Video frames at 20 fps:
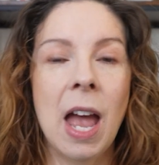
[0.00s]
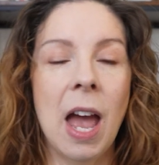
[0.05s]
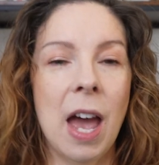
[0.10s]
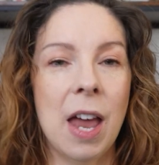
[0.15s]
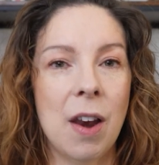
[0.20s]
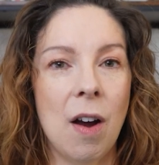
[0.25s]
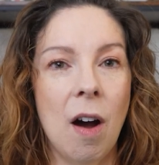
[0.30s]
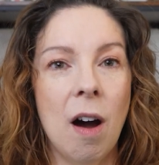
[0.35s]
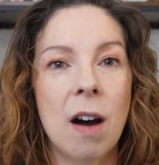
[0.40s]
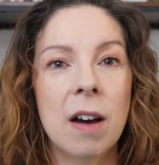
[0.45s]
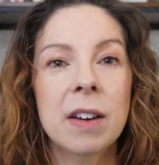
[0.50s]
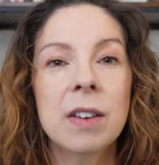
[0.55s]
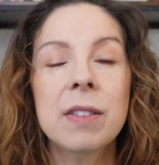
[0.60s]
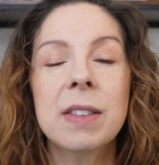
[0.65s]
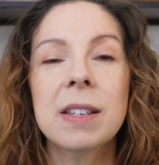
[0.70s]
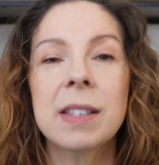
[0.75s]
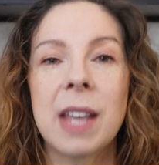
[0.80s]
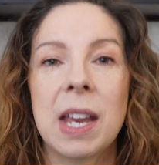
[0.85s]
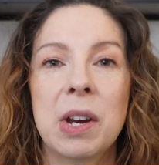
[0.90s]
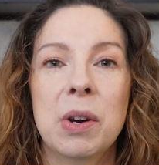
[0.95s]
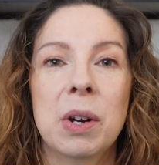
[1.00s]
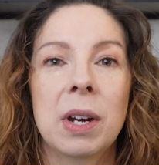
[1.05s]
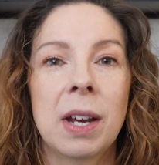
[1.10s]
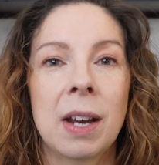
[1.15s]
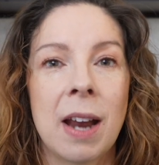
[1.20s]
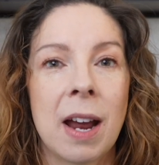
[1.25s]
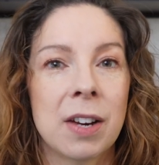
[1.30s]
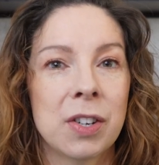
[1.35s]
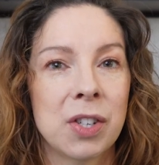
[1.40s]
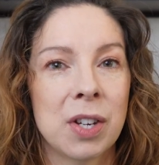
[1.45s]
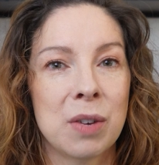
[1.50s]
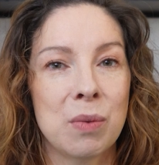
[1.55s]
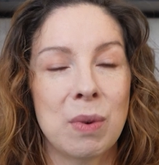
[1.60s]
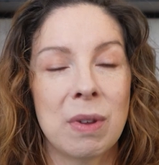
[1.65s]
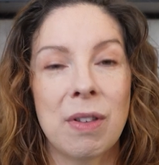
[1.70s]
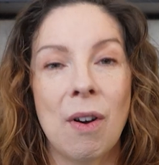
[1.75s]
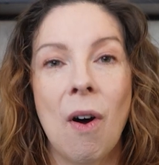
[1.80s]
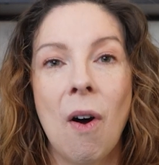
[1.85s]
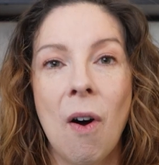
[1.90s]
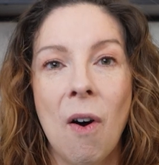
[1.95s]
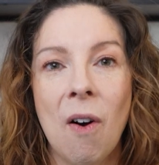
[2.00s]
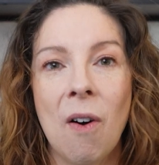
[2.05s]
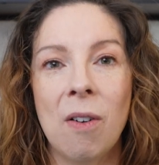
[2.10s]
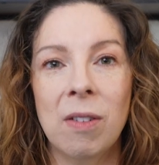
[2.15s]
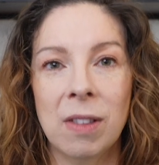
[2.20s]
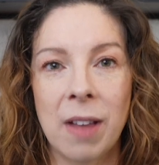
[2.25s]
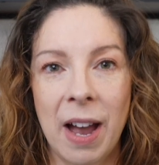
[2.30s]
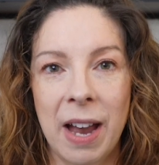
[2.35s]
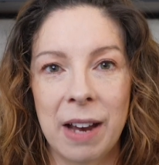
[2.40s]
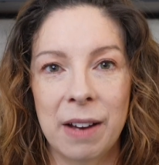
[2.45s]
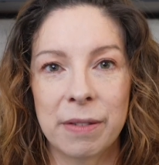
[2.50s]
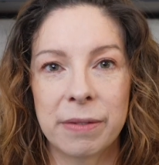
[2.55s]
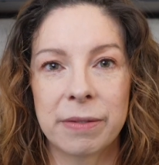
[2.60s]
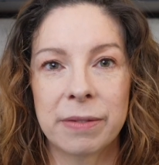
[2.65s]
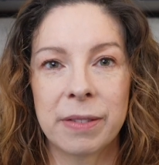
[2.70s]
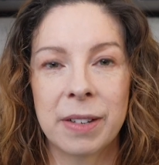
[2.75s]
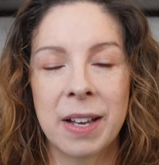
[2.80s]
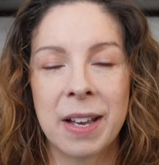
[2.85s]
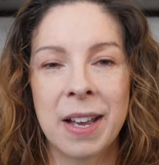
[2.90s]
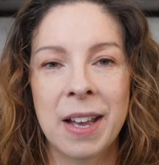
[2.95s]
and honor the sacred connection with all life.